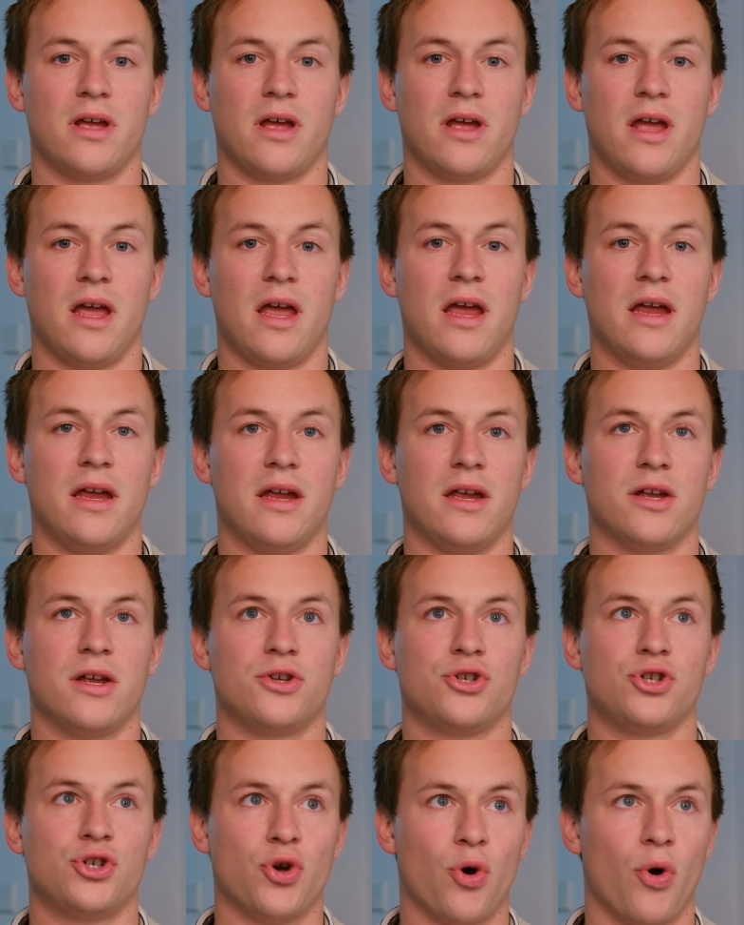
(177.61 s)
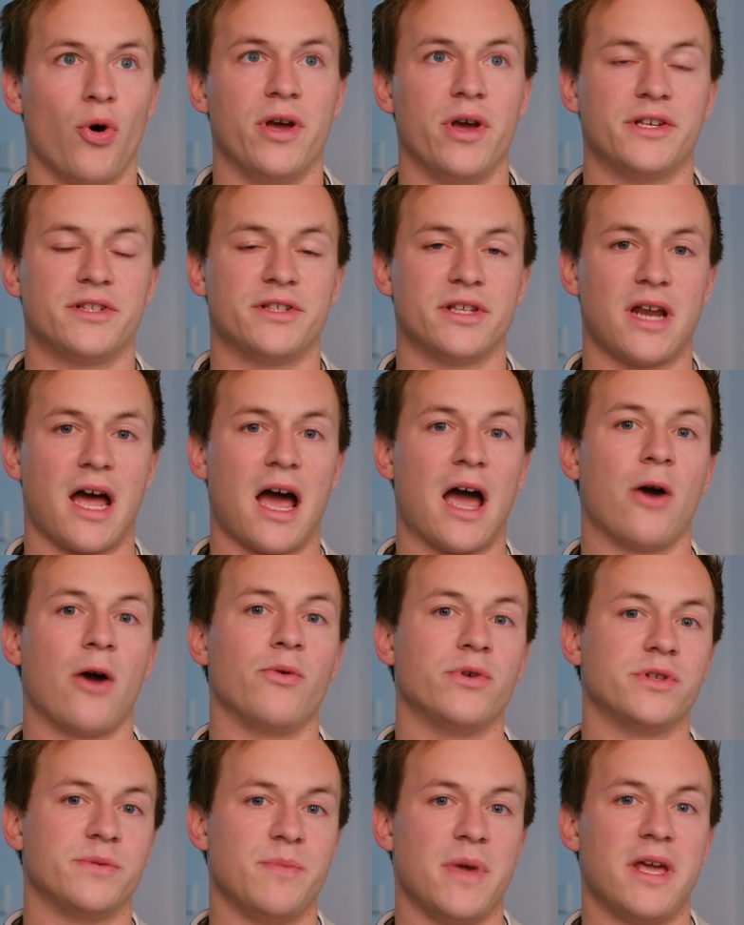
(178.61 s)
a choice that I
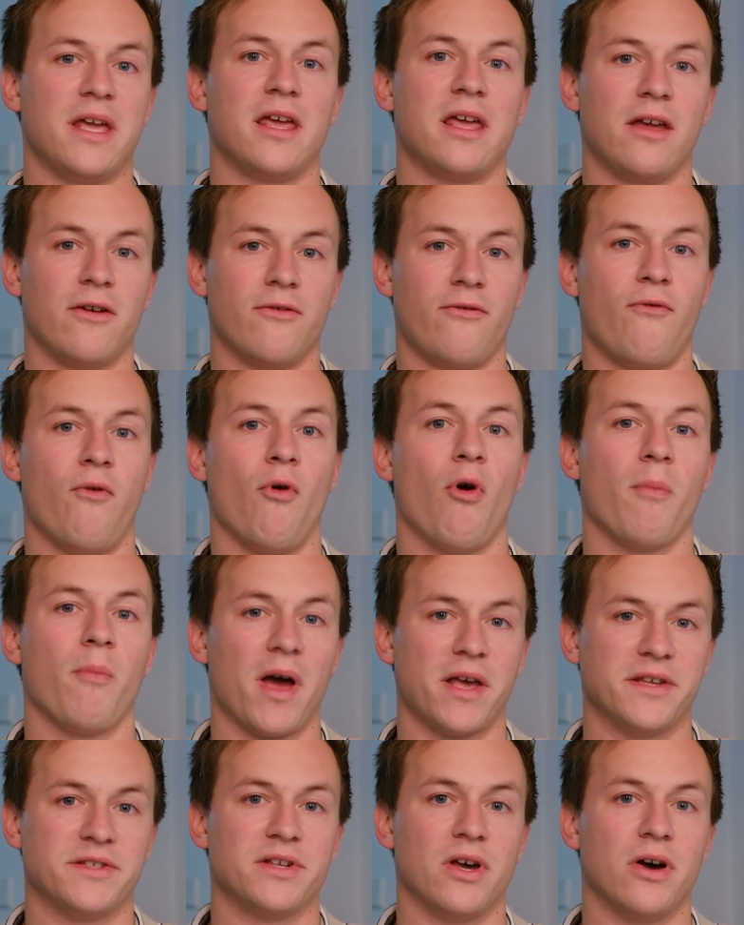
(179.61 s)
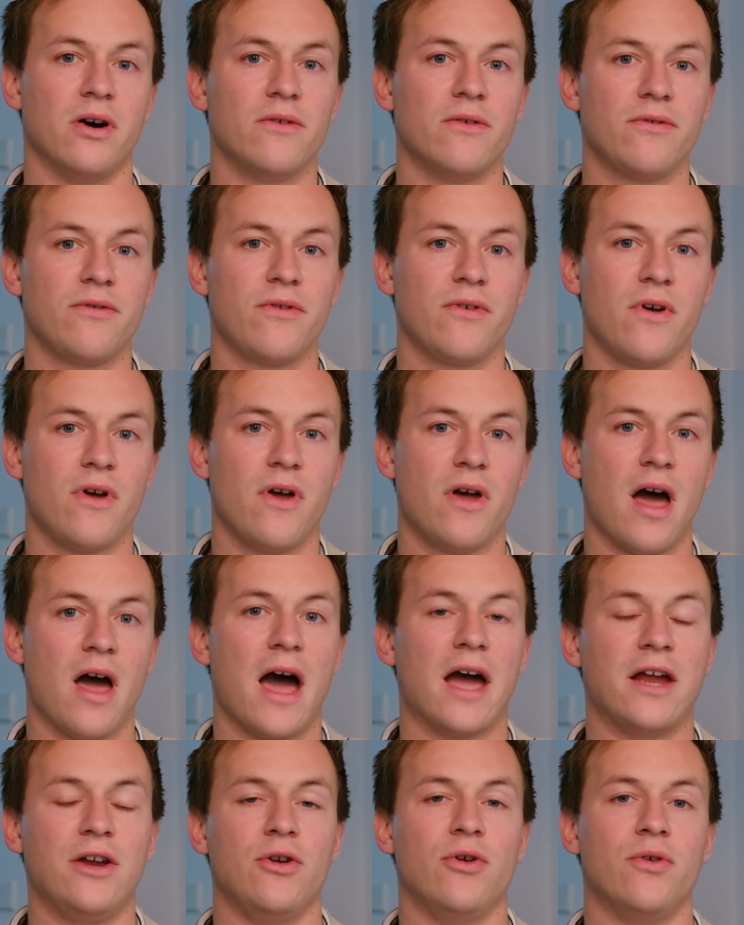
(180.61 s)
was making for myself.
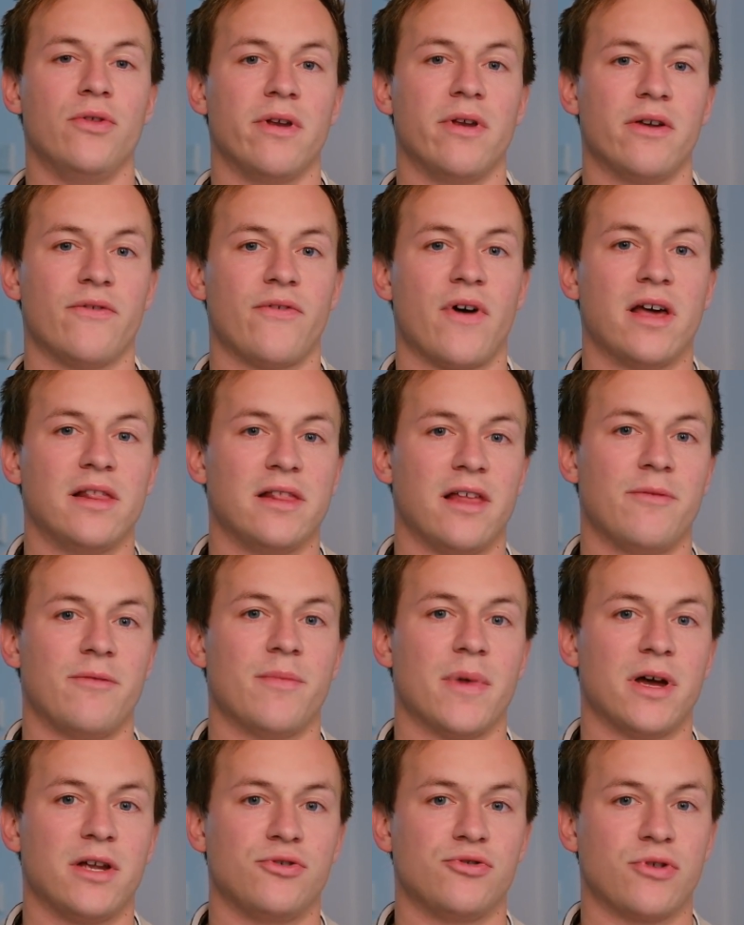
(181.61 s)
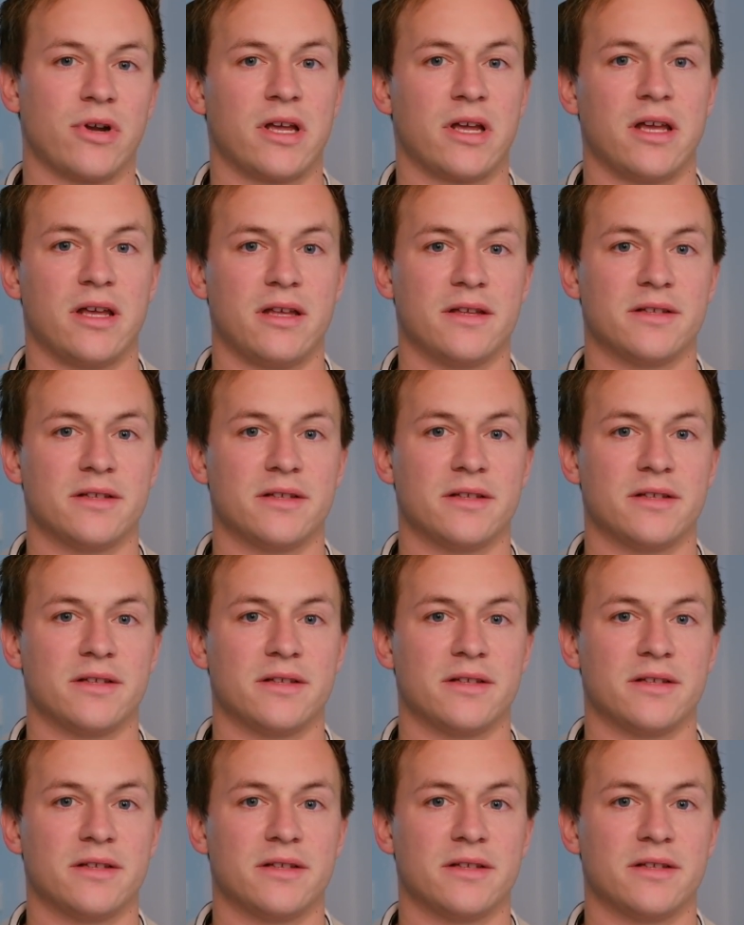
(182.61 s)
I knew that if I let my drinking